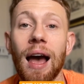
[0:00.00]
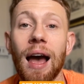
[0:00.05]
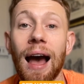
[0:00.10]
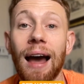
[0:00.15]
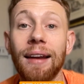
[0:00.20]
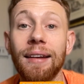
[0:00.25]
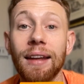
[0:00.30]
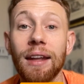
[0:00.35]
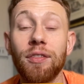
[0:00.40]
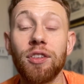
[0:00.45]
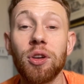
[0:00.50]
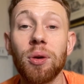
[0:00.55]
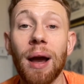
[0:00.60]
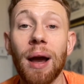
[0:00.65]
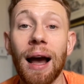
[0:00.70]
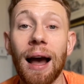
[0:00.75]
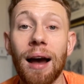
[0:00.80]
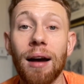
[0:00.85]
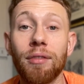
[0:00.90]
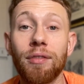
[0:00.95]
And if you
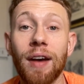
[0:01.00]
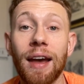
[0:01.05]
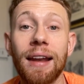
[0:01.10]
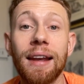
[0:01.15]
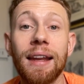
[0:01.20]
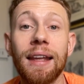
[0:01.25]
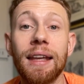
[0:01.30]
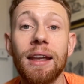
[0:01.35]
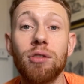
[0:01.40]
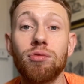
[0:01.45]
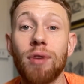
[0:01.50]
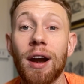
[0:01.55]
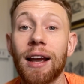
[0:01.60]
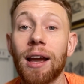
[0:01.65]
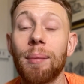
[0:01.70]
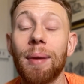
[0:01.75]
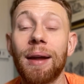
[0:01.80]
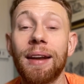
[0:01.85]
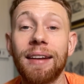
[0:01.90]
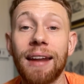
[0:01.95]
have any
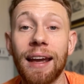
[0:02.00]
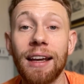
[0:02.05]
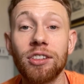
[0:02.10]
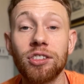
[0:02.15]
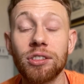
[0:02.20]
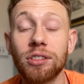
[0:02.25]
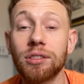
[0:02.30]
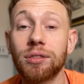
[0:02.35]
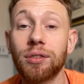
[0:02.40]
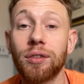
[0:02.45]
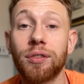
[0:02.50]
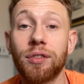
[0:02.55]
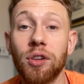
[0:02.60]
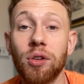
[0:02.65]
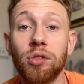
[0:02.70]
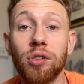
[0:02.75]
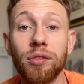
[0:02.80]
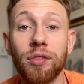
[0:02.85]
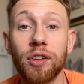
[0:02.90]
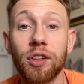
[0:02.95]
recommendations for
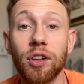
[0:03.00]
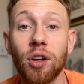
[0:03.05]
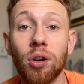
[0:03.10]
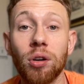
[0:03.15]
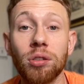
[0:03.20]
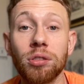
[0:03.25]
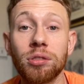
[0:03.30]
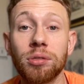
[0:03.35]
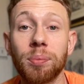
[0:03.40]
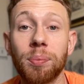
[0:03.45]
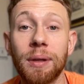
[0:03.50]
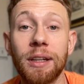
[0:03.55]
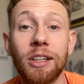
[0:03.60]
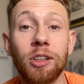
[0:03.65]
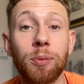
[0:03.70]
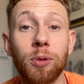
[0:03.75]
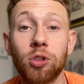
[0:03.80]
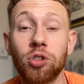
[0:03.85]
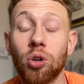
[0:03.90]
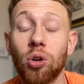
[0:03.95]
future videos, please
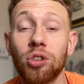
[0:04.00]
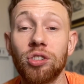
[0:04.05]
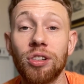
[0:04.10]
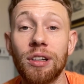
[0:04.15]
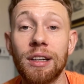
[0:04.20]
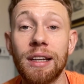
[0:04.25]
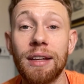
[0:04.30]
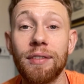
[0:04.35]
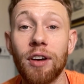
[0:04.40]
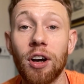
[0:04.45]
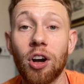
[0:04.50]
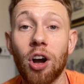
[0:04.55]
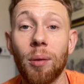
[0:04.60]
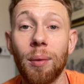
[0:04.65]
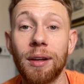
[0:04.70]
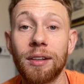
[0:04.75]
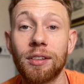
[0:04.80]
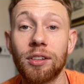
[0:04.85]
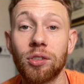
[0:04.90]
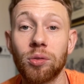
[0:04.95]
be sure to leave a
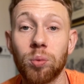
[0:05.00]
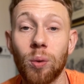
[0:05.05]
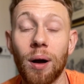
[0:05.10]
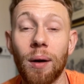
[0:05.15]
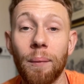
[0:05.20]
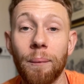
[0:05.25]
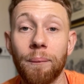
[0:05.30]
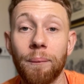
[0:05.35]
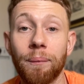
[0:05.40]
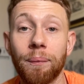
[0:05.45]
comment as well.